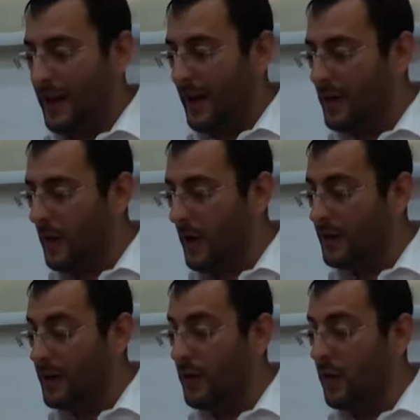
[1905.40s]
In other
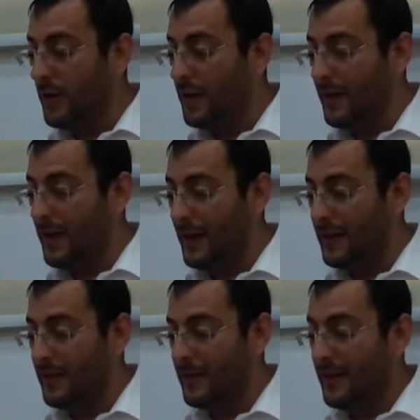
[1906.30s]
words, so according to
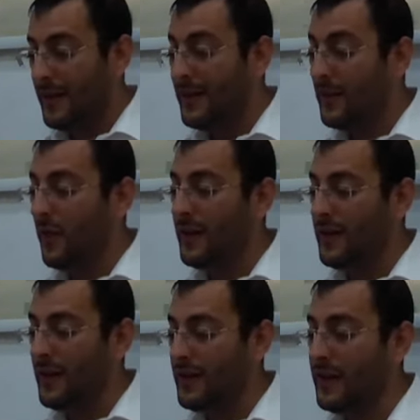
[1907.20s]
this, According
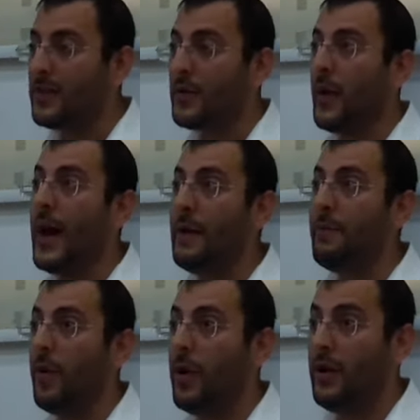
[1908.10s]
to this, a square
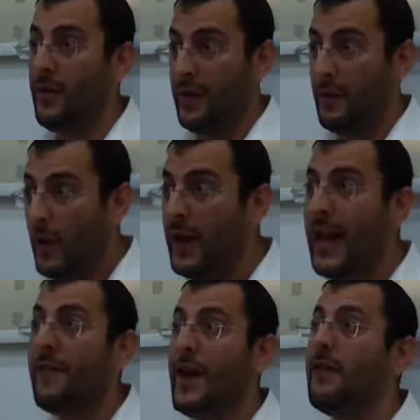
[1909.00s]
bore will
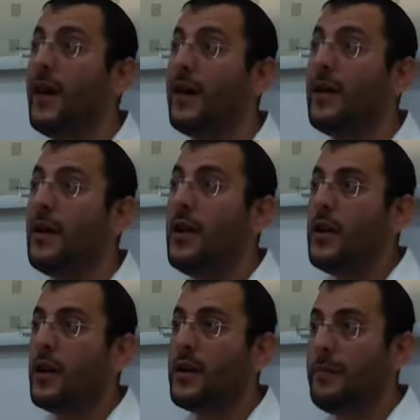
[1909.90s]
have hevel.
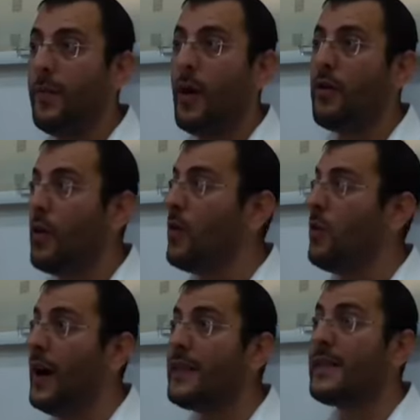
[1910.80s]
because a bore
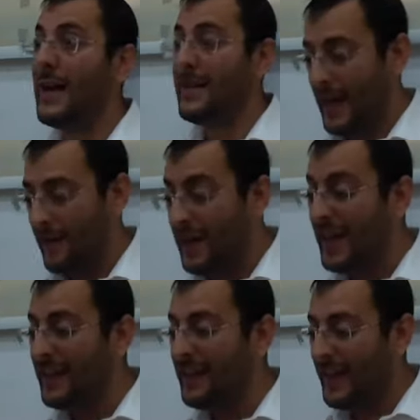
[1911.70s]
always has hevel
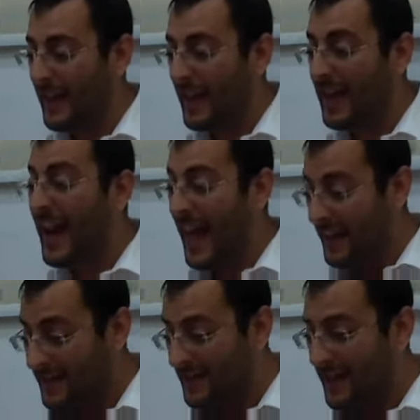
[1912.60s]

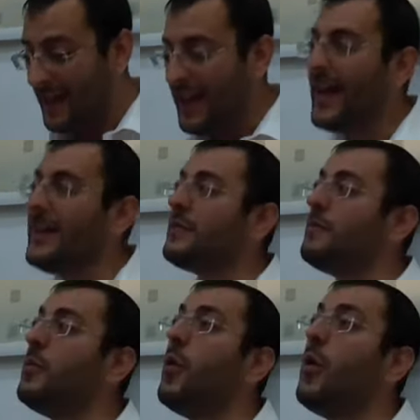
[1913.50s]
unless it is
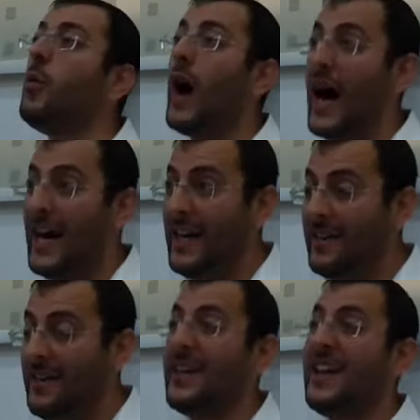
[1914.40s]
more wide
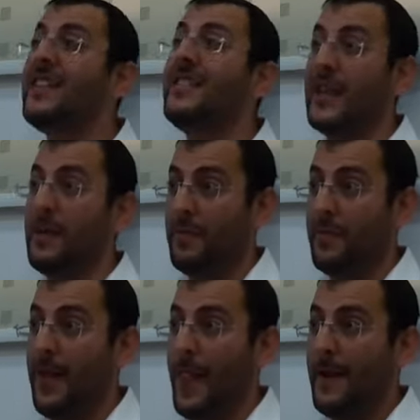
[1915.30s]
than it is deep.
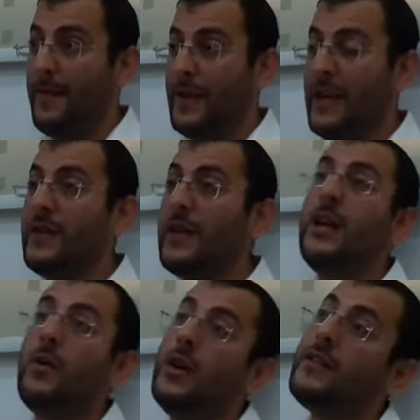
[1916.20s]
If it's
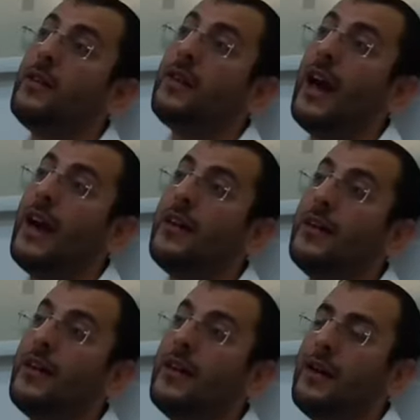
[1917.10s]
equal, it's okay.
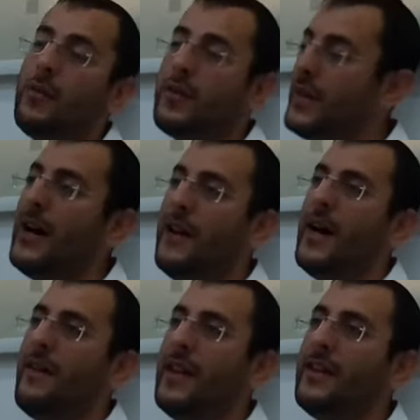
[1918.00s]
It will still have
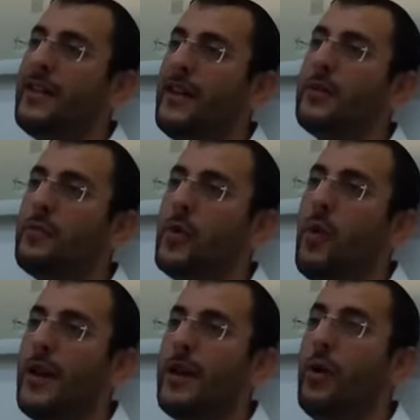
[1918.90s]
hevel until it's more wide.